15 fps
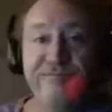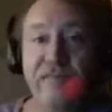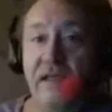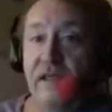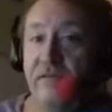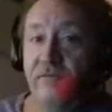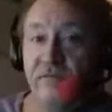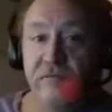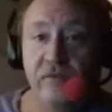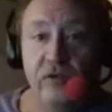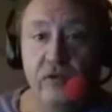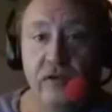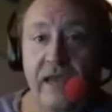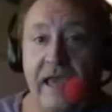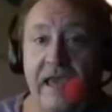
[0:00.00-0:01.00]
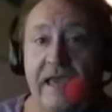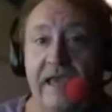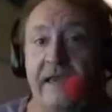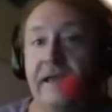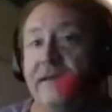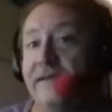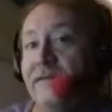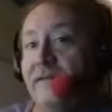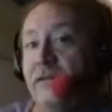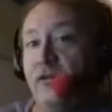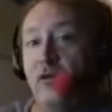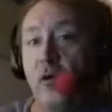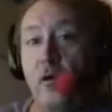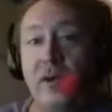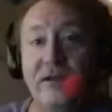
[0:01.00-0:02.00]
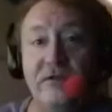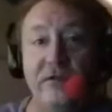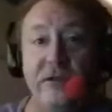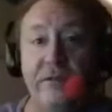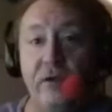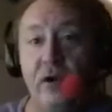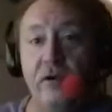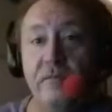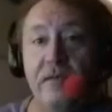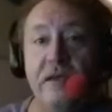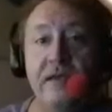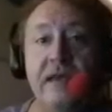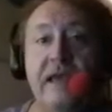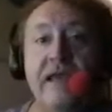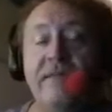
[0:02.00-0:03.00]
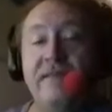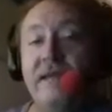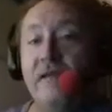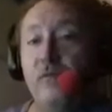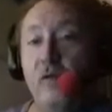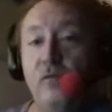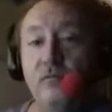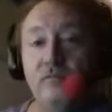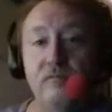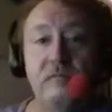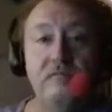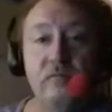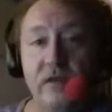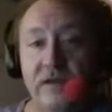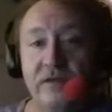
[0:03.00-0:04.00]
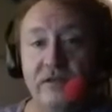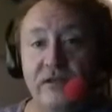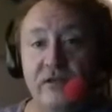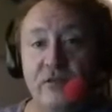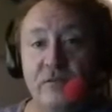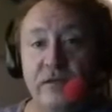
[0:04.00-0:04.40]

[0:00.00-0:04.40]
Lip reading: if you're gay and you go into an apartment and they won't rent to you